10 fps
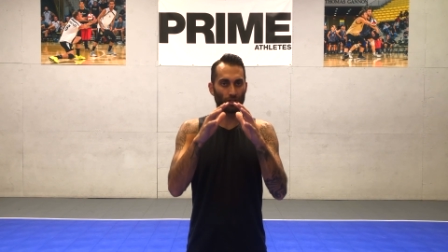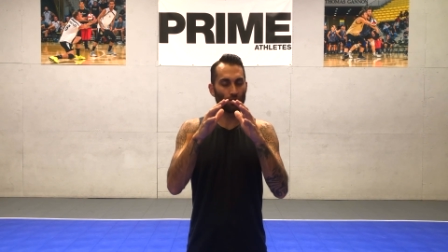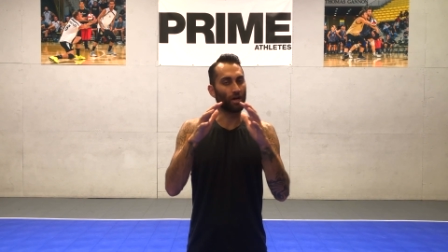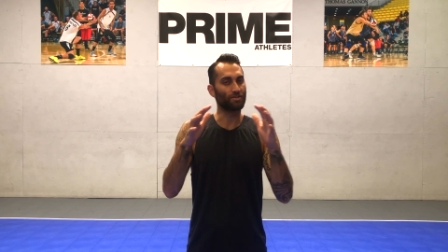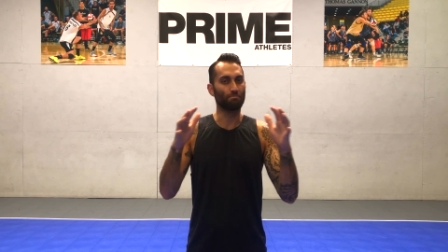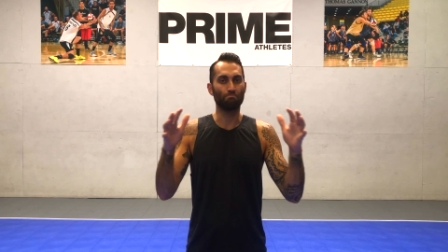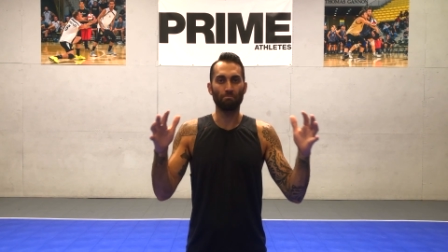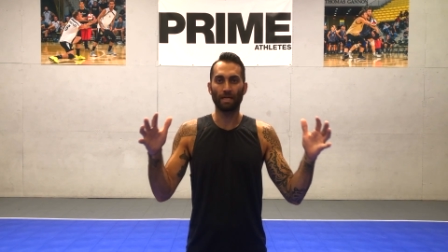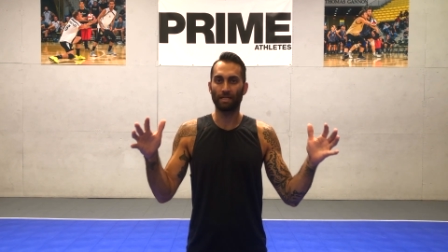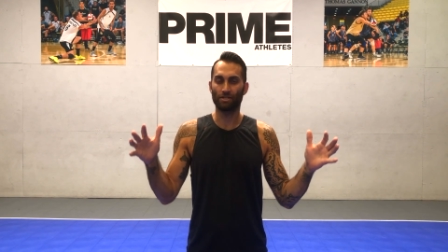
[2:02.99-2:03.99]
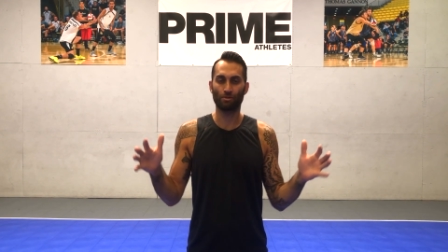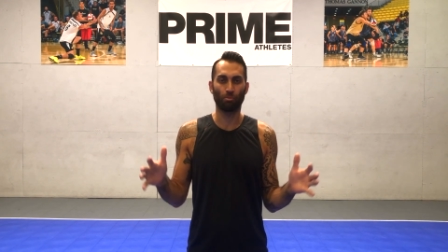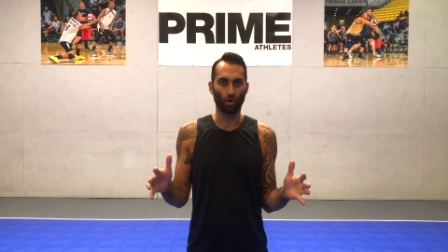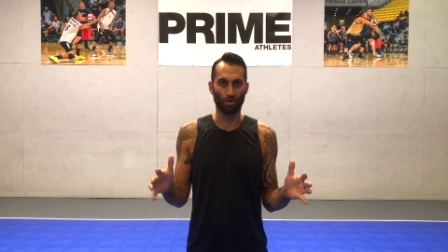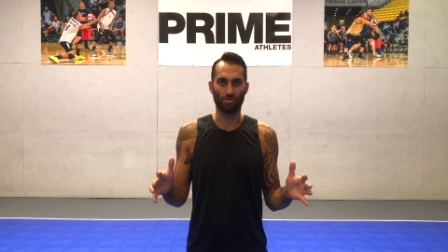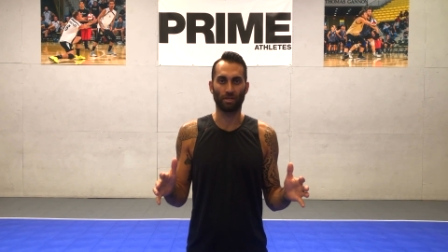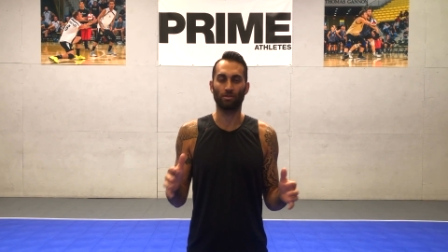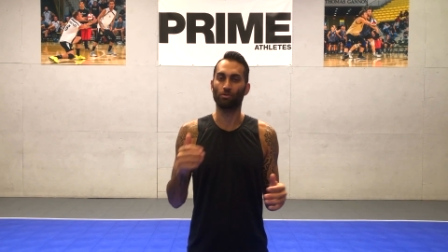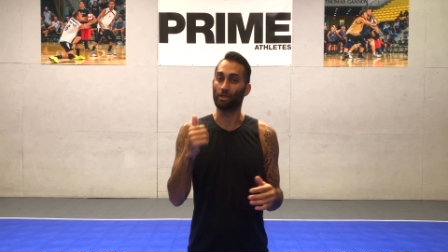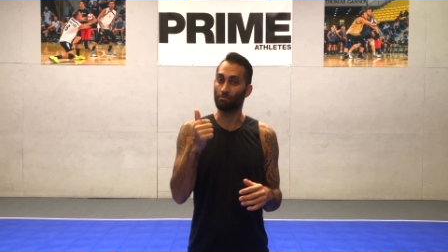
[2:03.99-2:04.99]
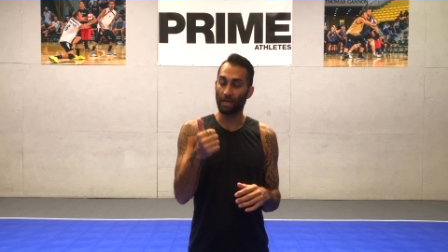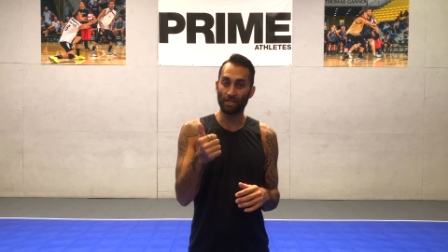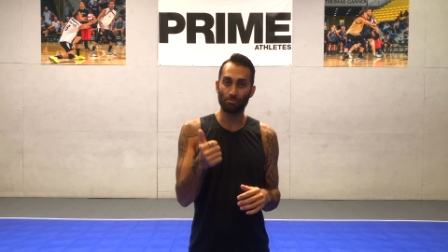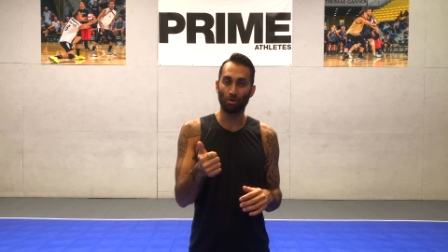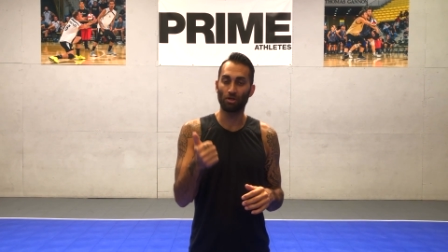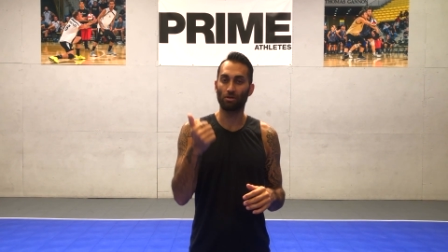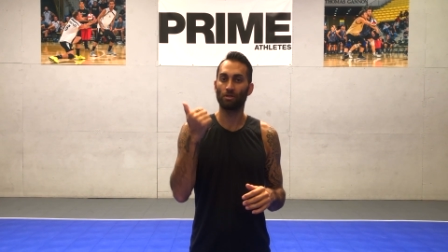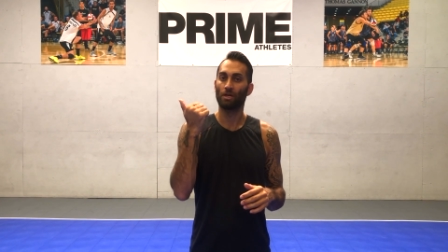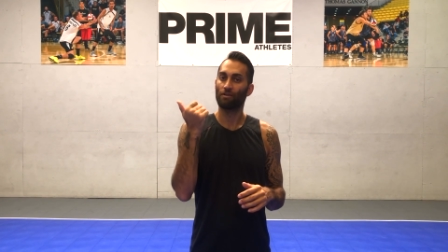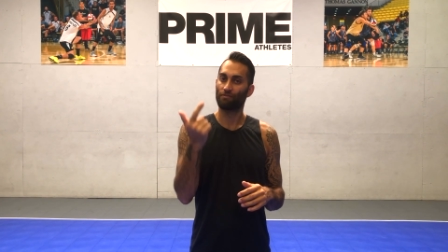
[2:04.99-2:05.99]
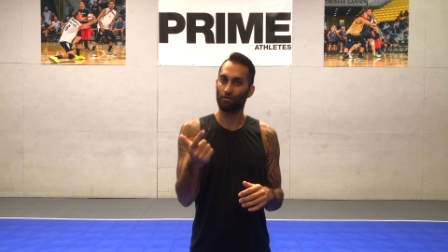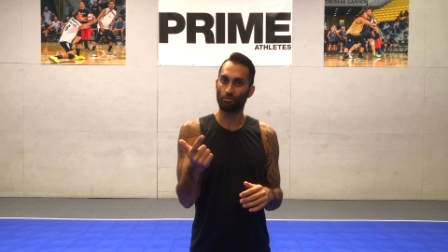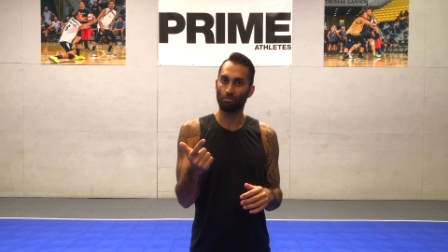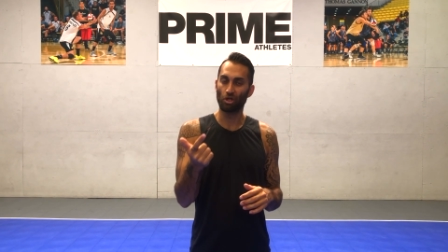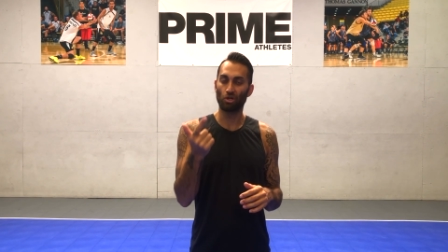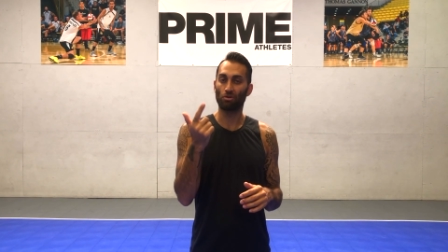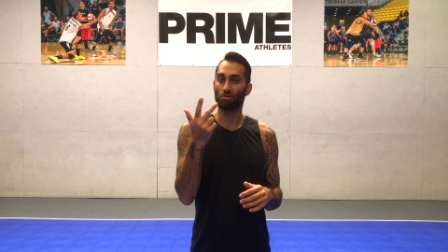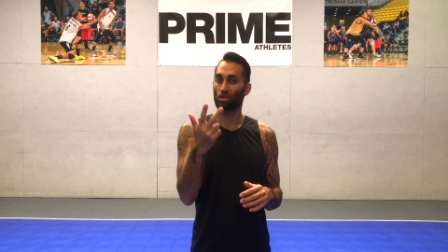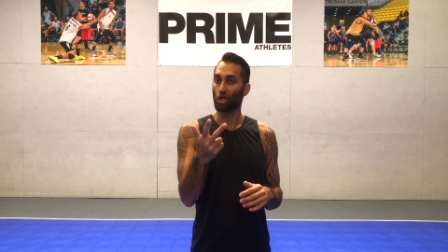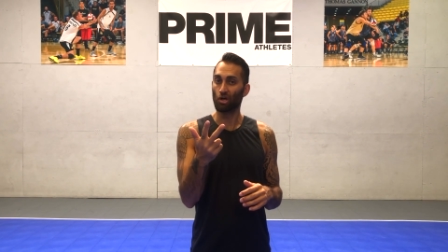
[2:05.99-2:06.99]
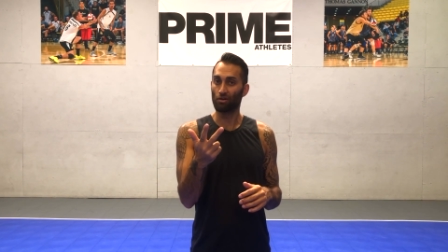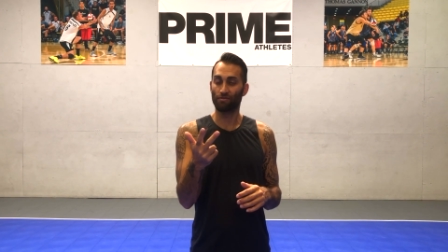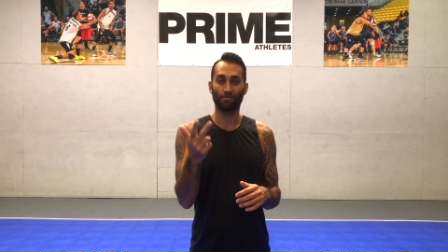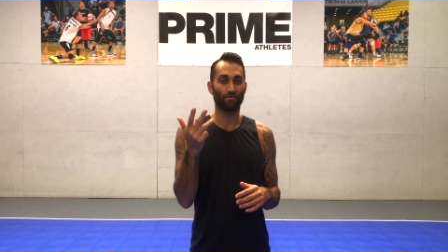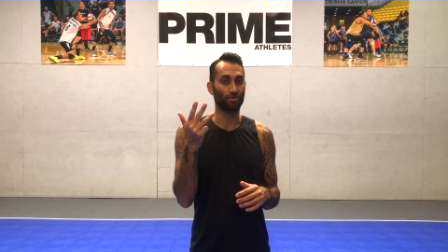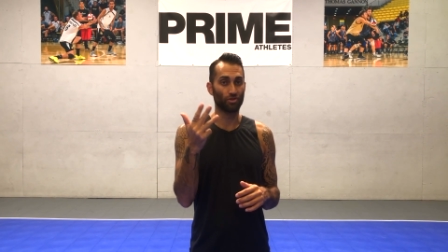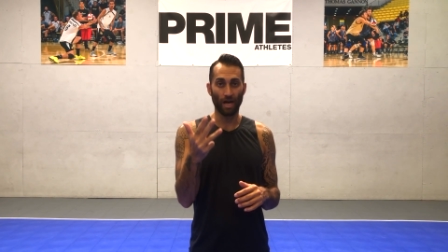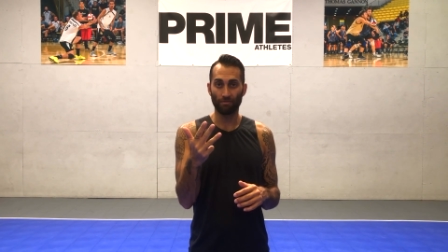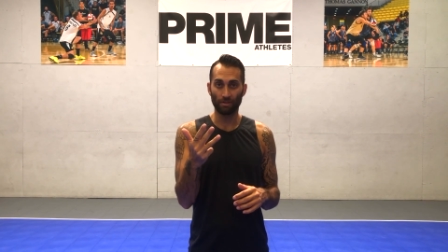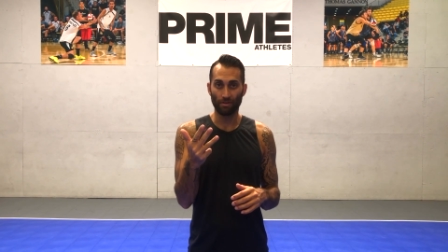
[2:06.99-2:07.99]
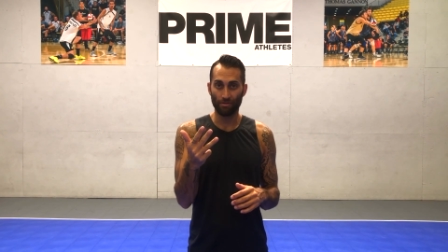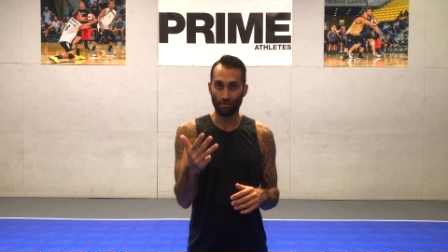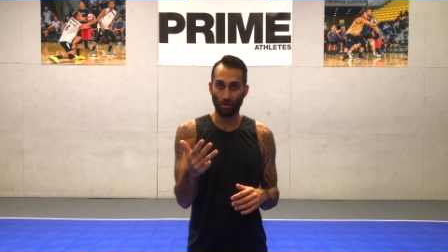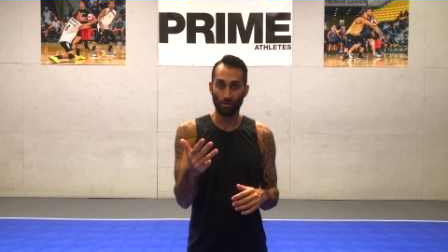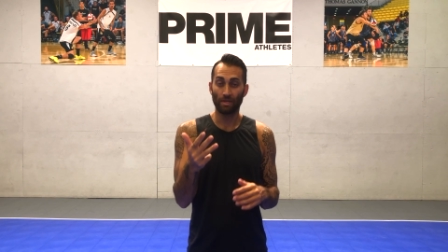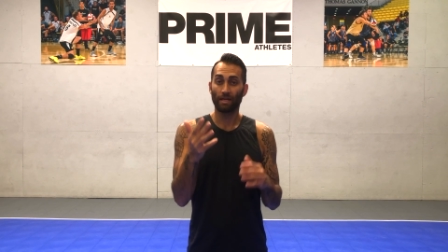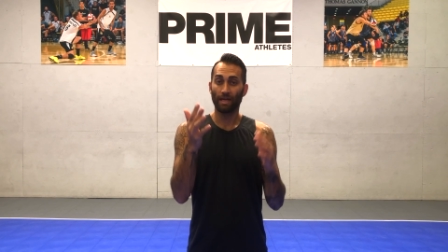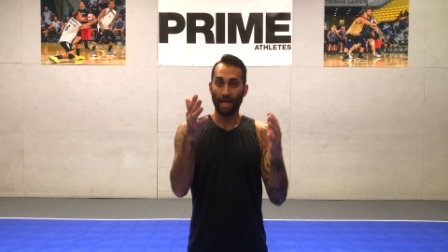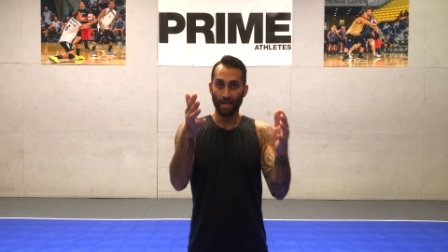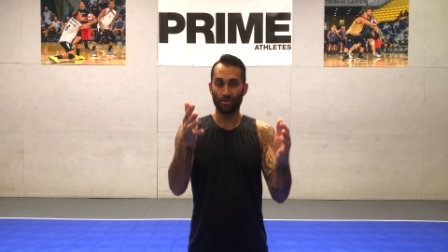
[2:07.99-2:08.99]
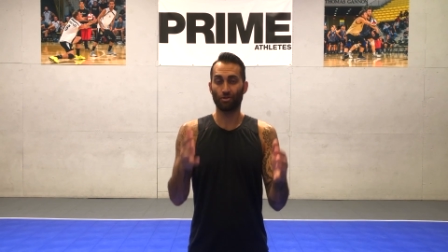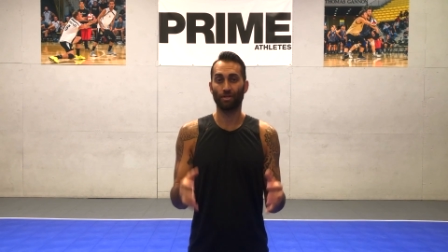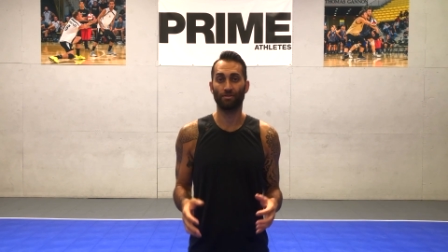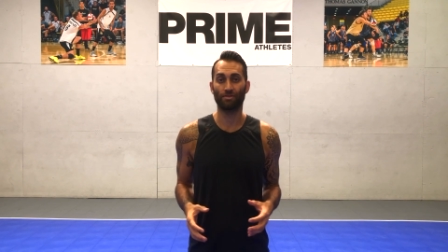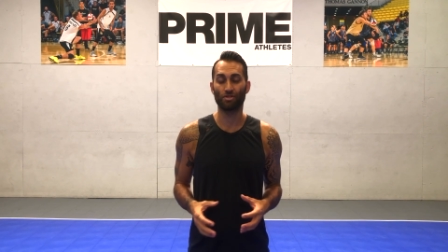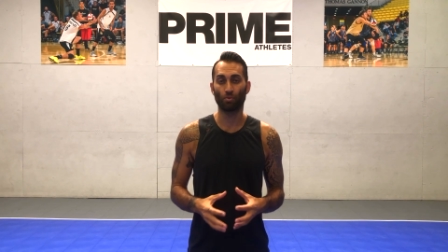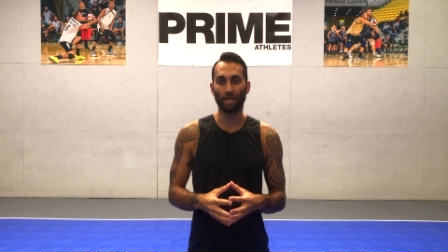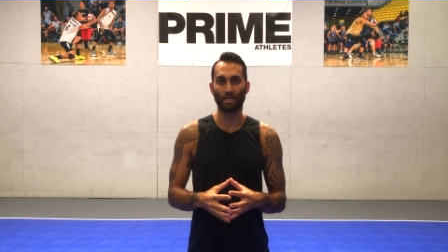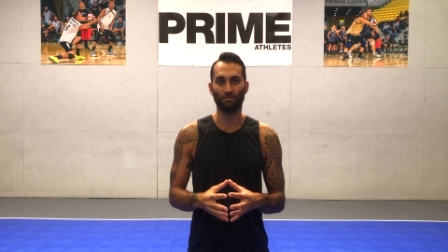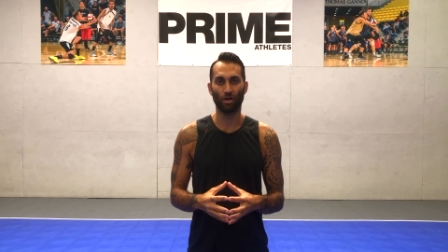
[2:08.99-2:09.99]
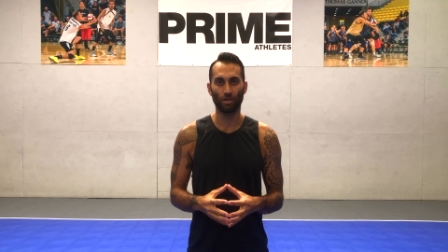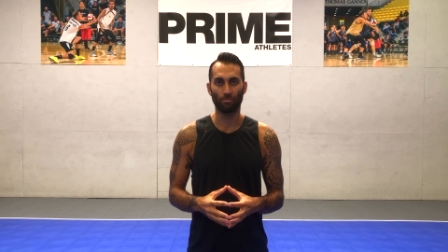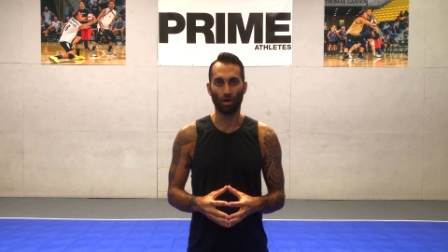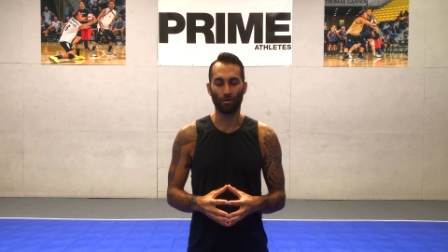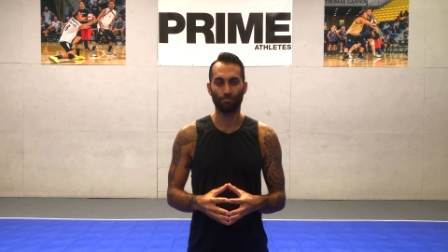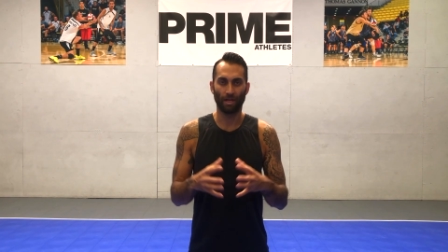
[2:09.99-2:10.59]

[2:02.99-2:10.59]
it across many sports, including baseball, football, golf, the javelin throw, and during the swing in volleyball.